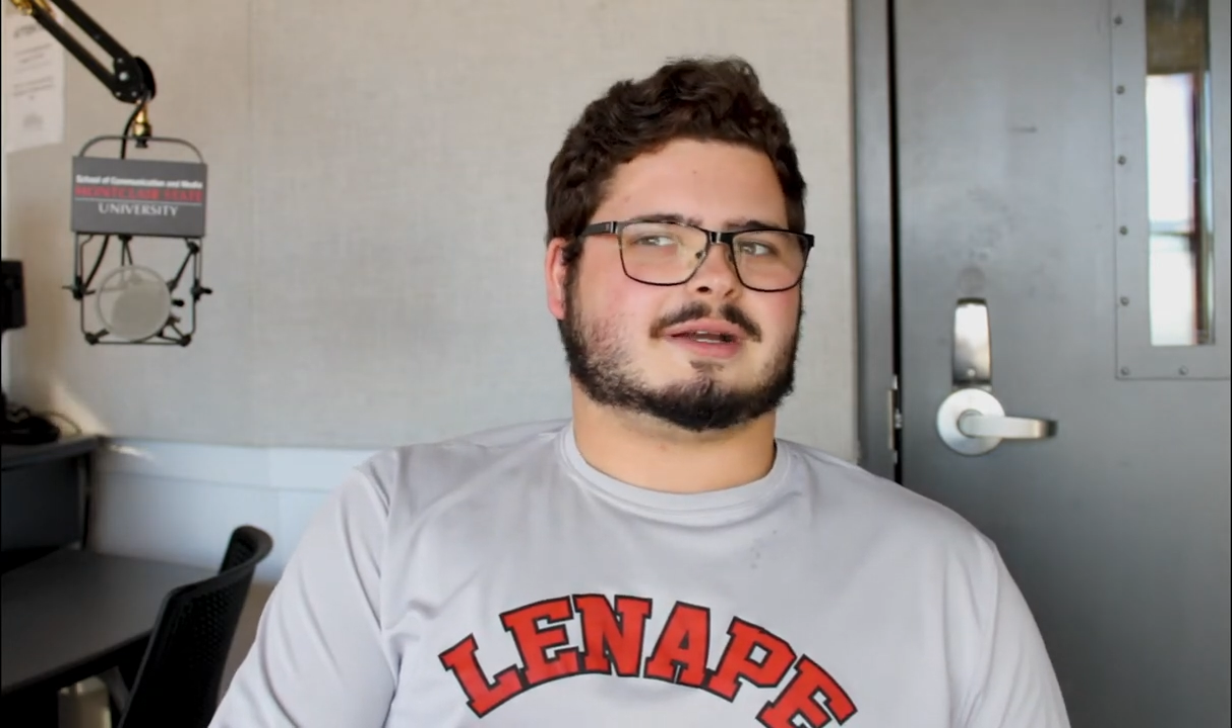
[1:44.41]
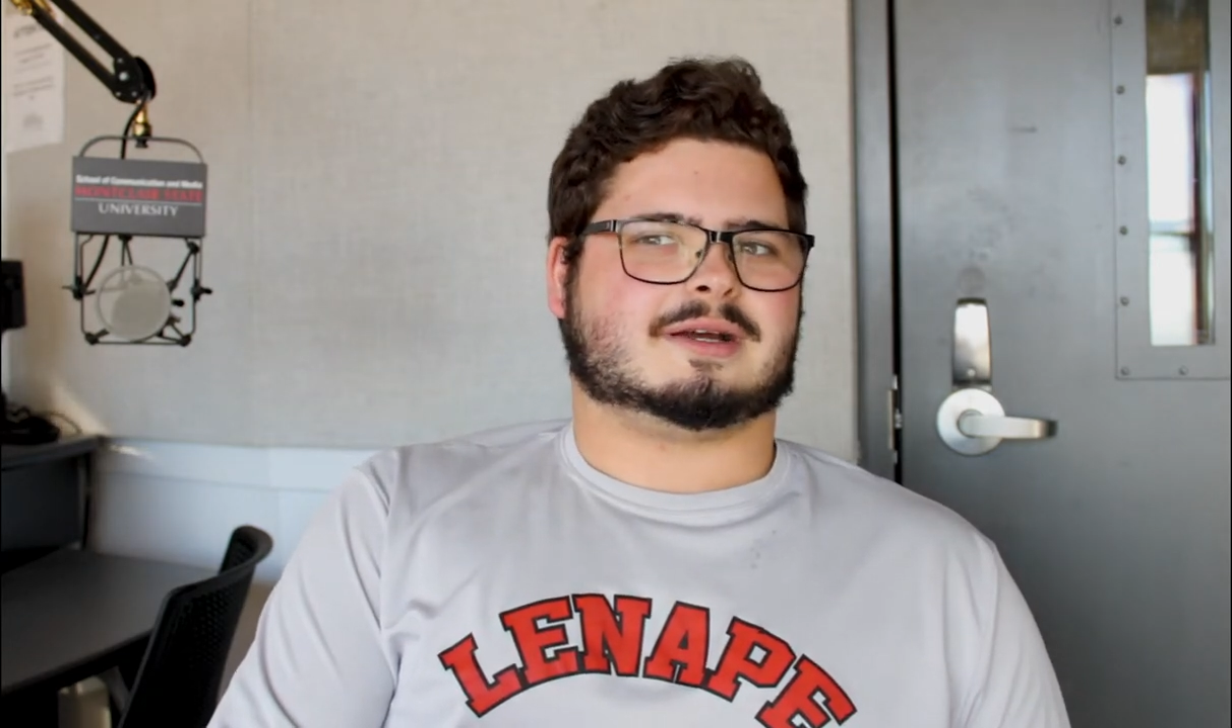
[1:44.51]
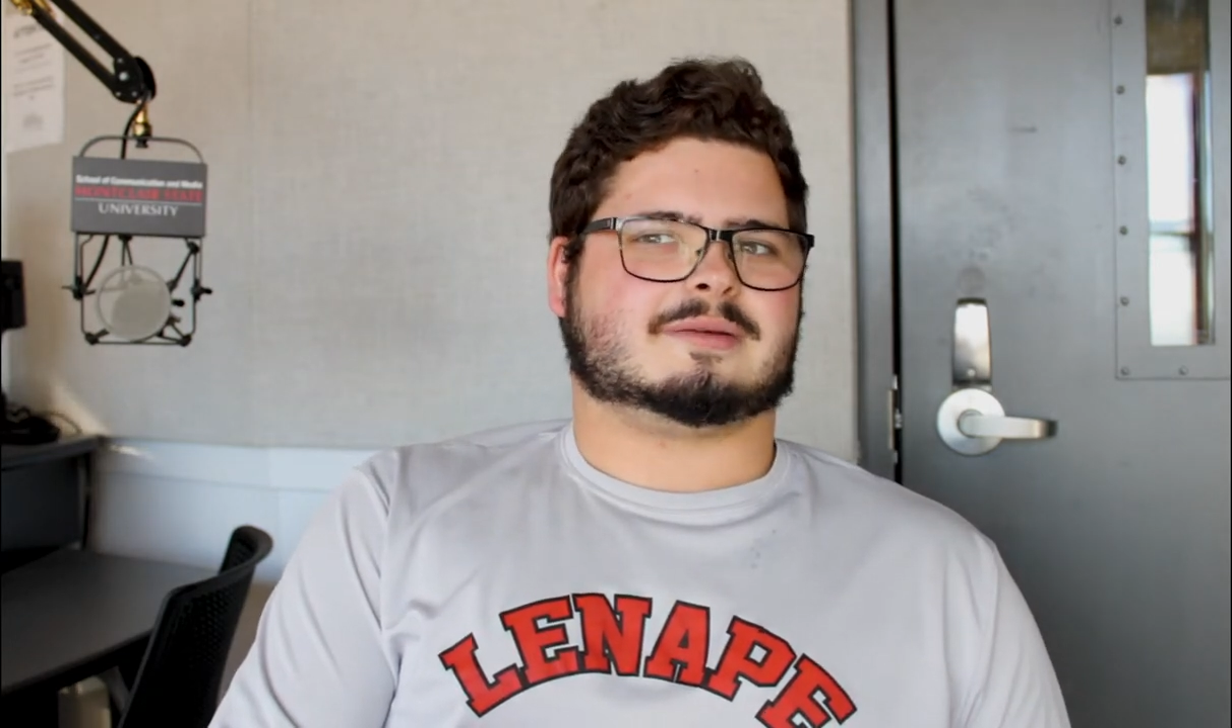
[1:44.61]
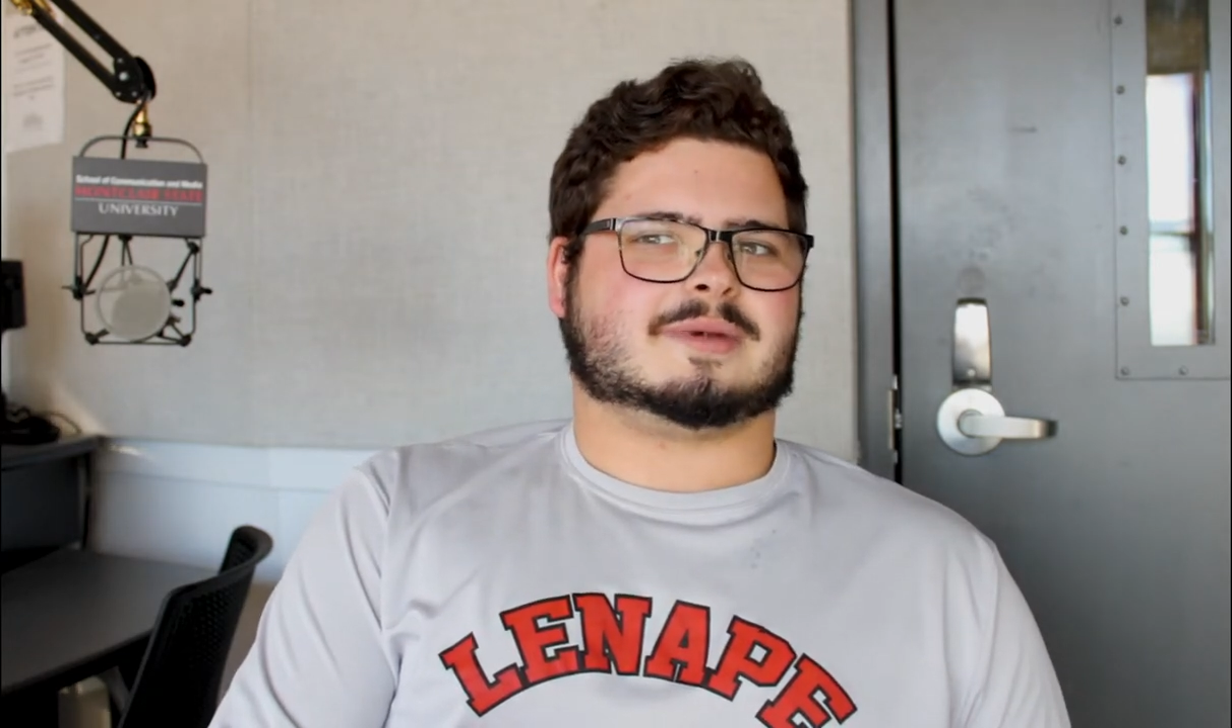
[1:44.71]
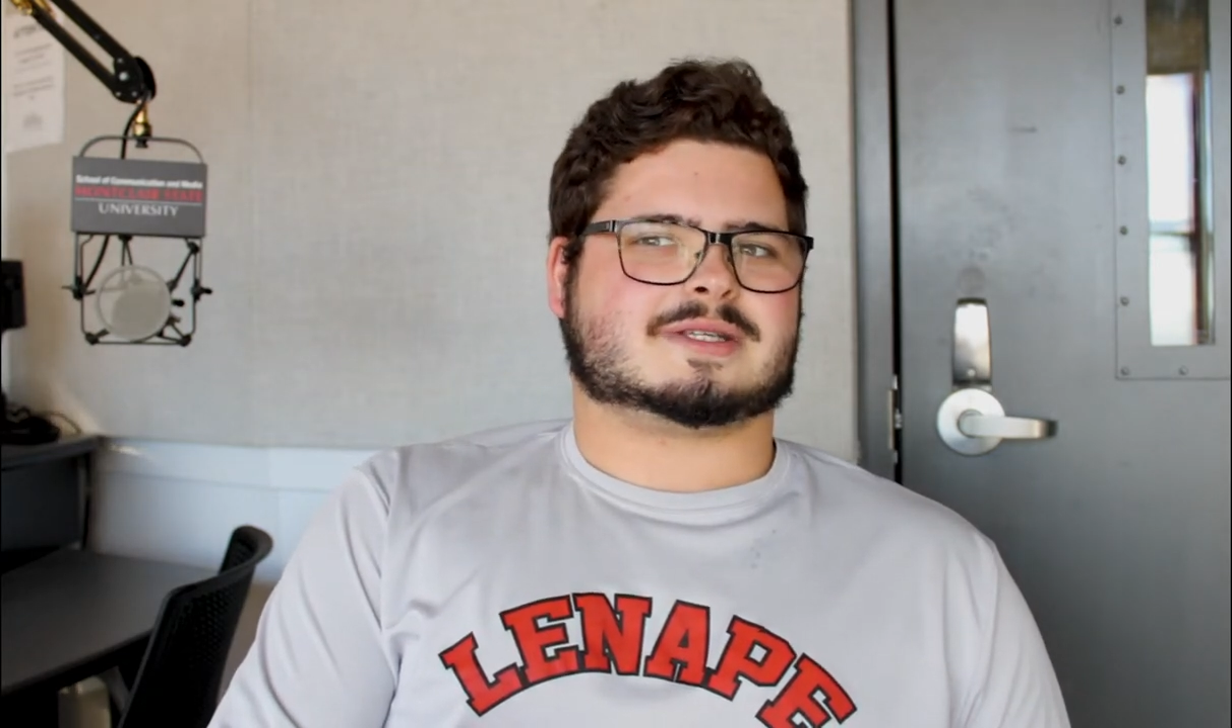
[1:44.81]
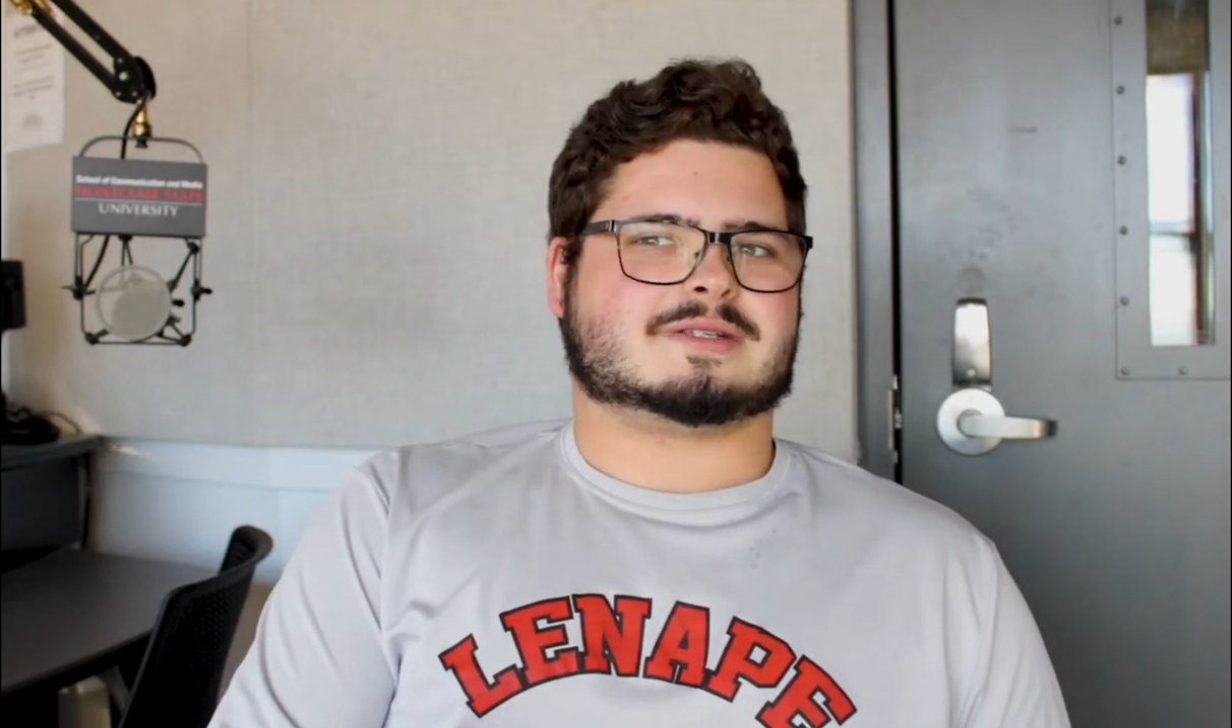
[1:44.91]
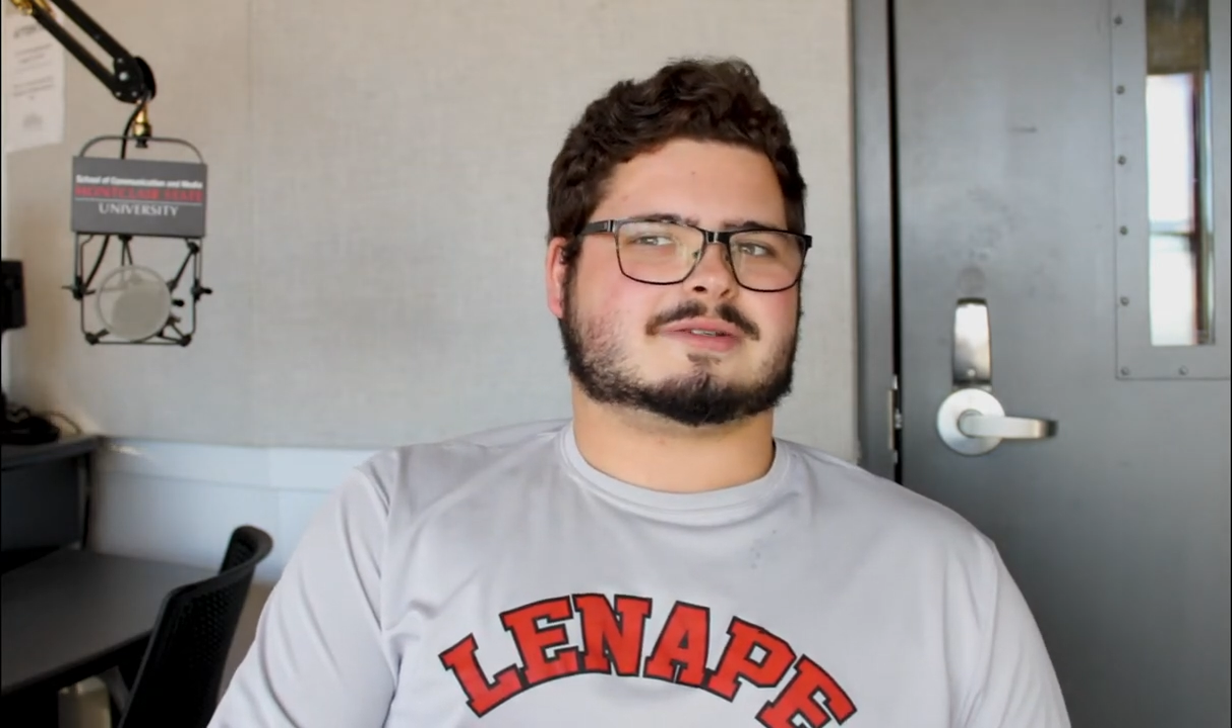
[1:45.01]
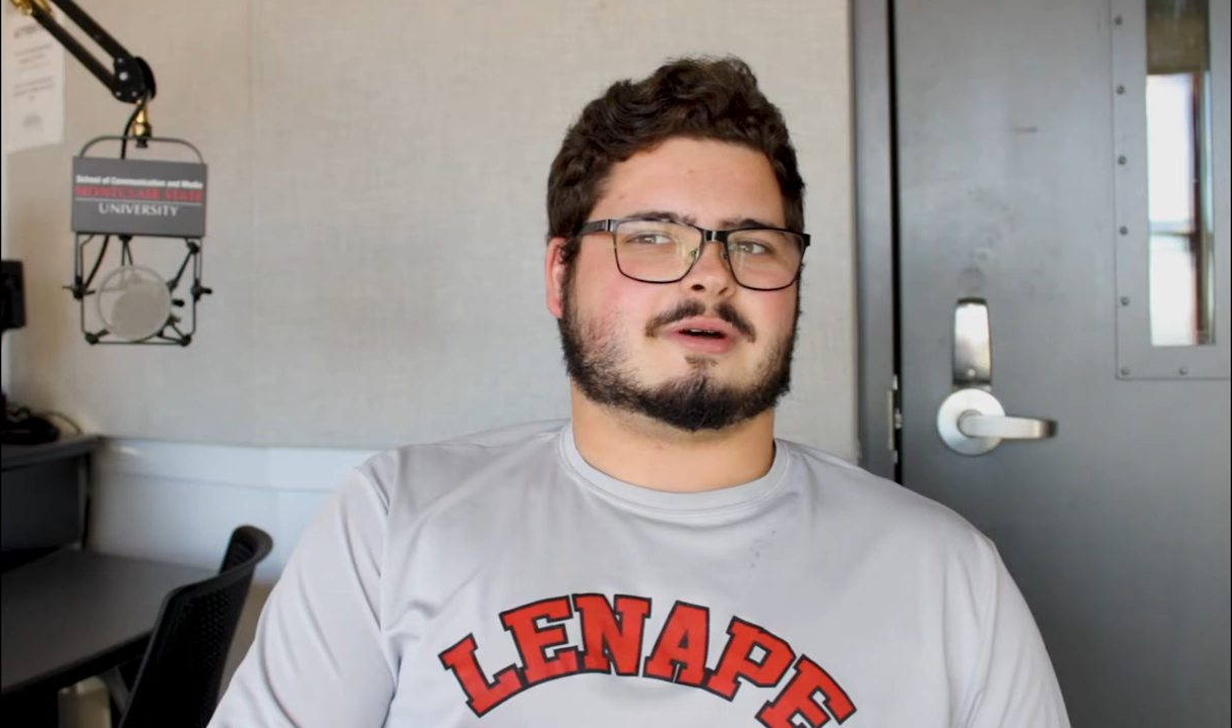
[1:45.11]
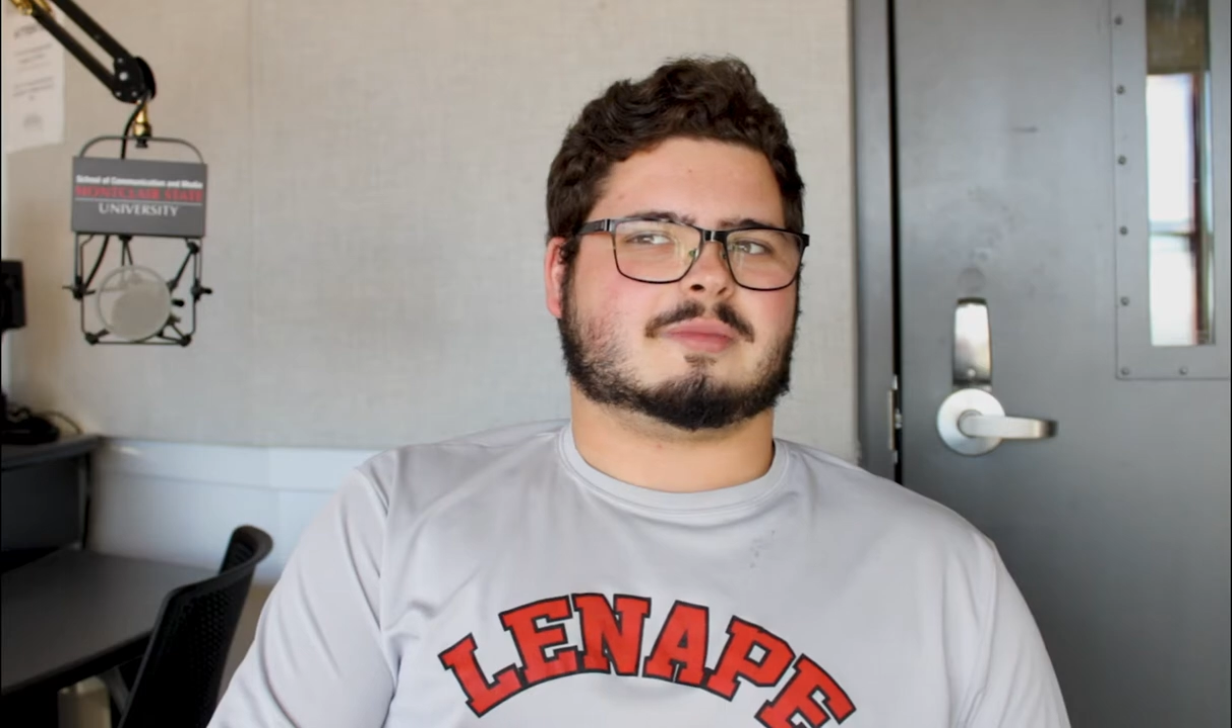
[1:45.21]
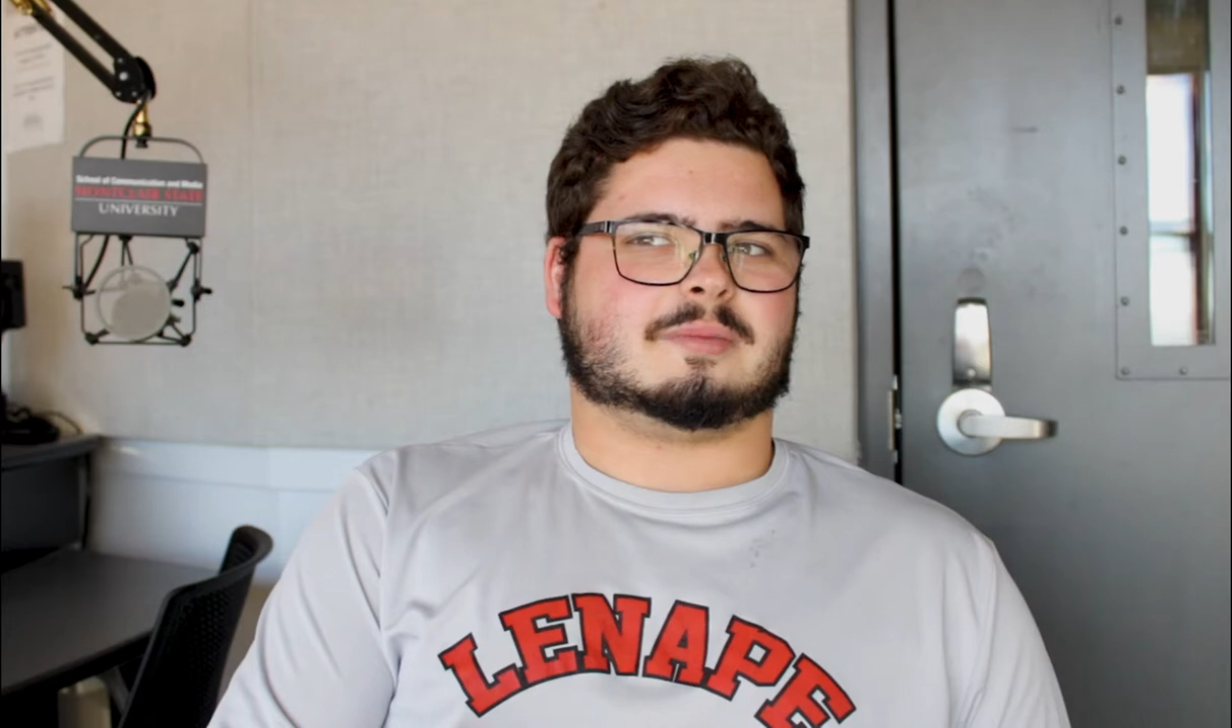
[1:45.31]
I got the
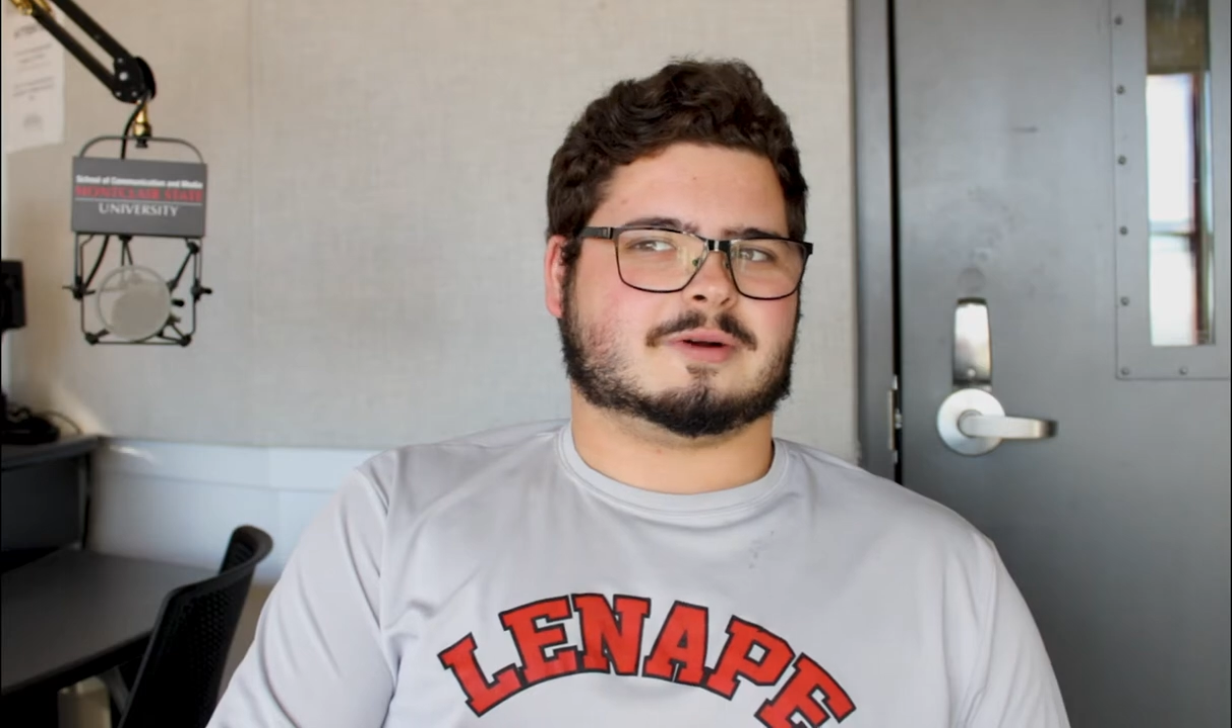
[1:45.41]
message on my